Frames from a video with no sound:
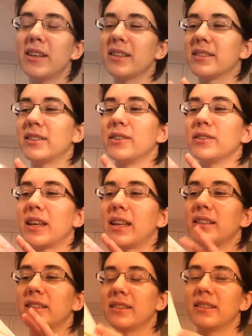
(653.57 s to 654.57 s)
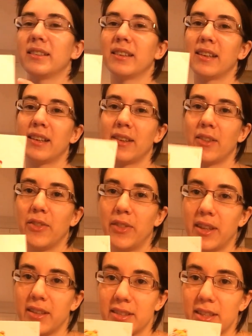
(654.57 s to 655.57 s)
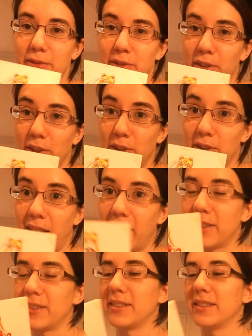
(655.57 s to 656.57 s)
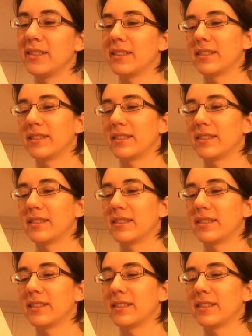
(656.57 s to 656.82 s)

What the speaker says: can still get this if you look around.